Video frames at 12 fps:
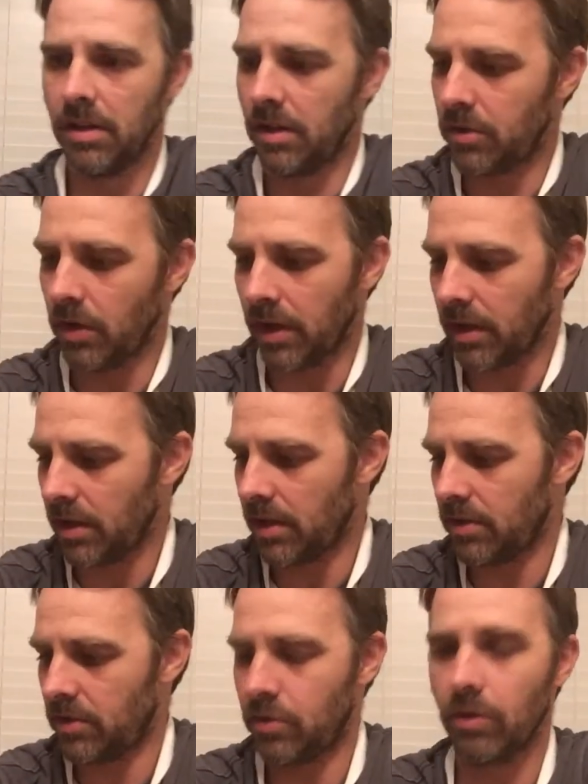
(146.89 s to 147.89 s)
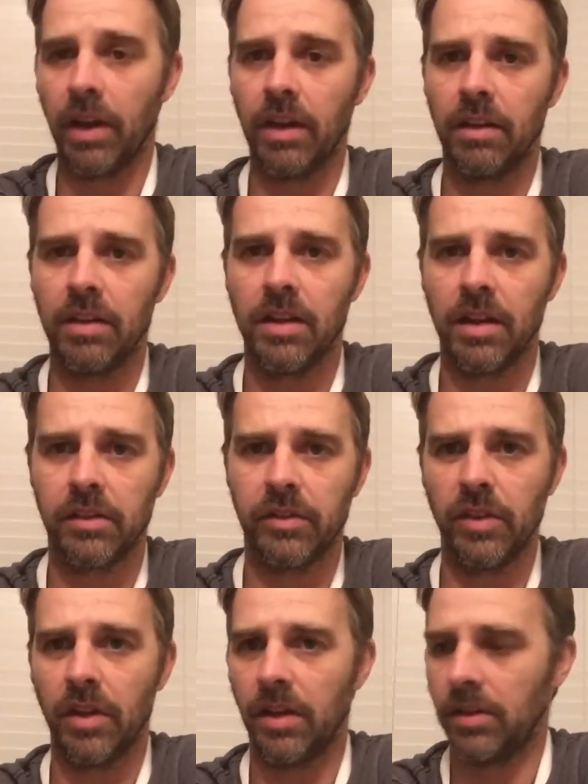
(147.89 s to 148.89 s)
Try to get it straight in the next few
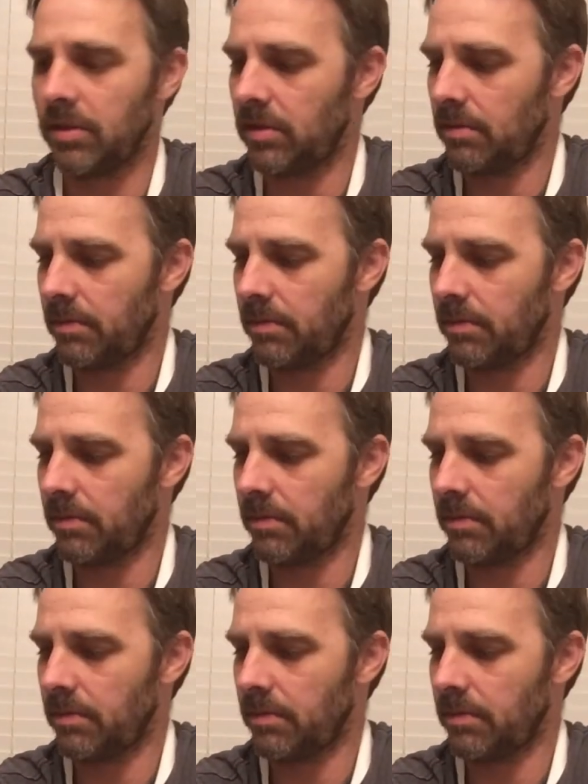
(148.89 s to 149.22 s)
days.